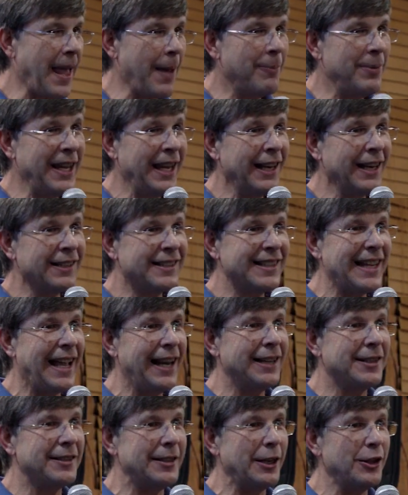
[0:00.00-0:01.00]
Being a
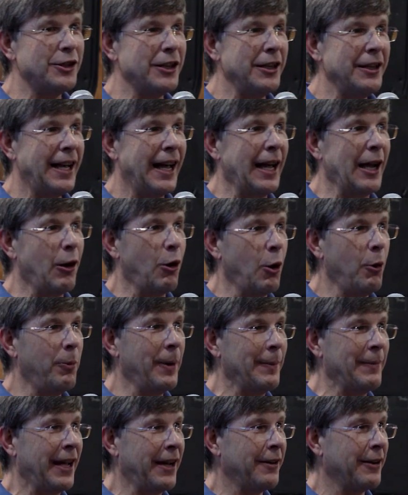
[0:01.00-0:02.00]
statistician, I hope
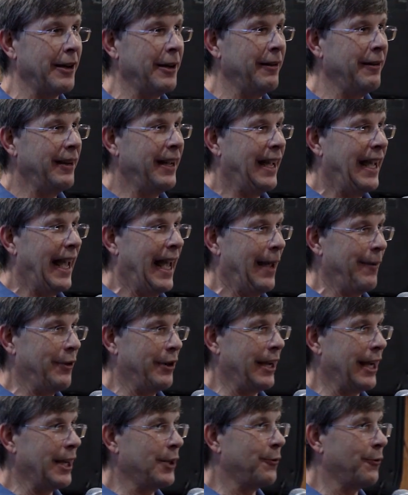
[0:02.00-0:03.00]
I'm not going to have
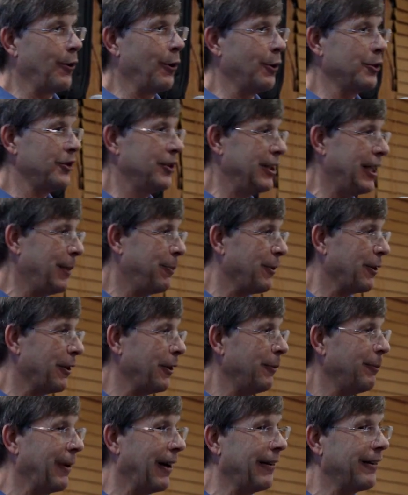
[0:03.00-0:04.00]
you guys fall asleep
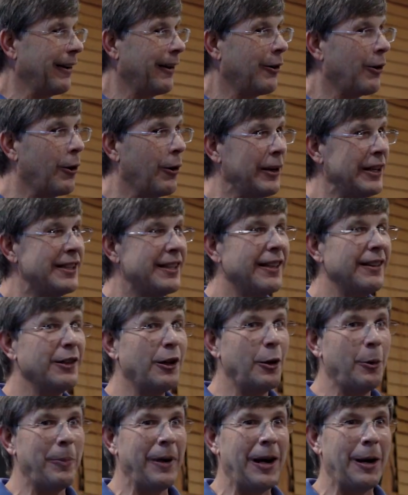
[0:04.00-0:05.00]
here, but I'm going to go into a
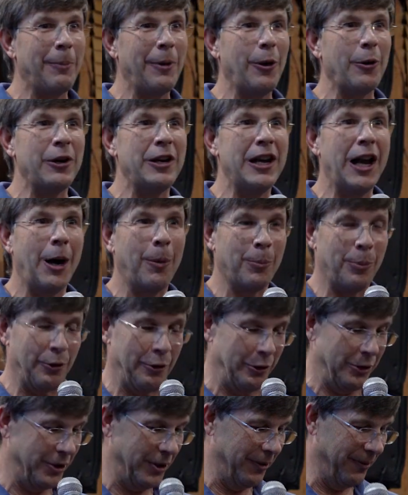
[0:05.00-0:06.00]
little bit about
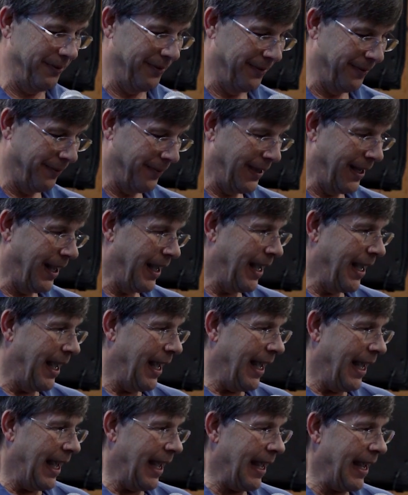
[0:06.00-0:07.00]
numbers.
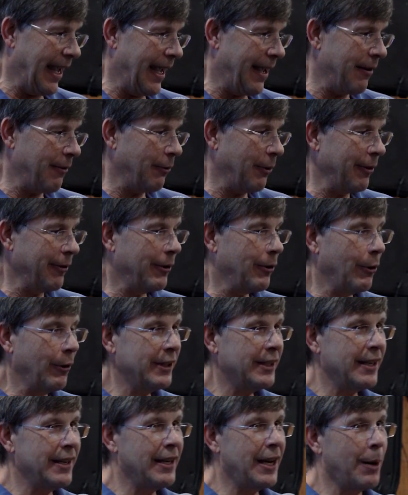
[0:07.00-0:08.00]
And when we go
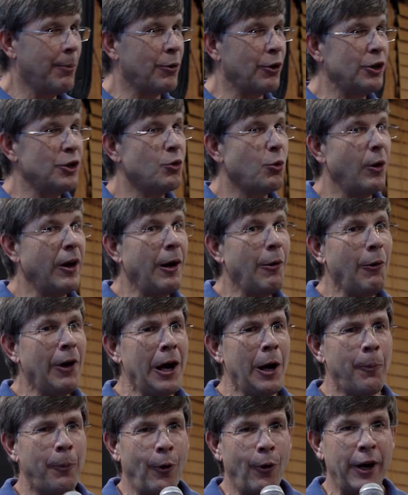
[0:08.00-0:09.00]
into numbers, what I
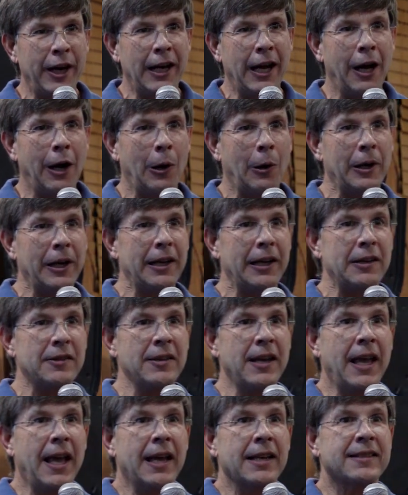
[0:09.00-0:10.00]
want to point out
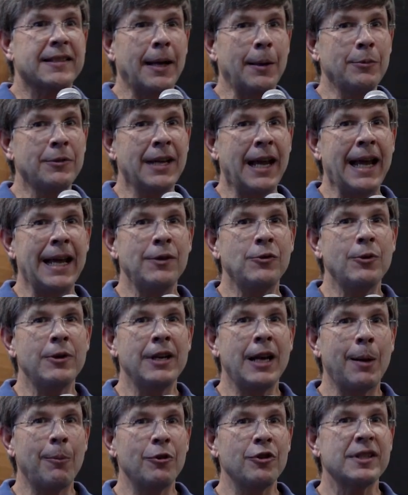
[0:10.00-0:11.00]
is sometimes
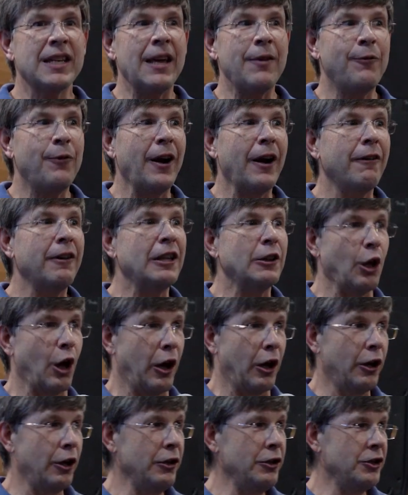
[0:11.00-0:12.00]
when numbers get very
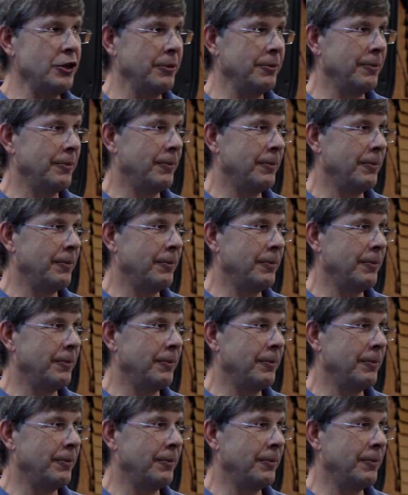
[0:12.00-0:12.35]
large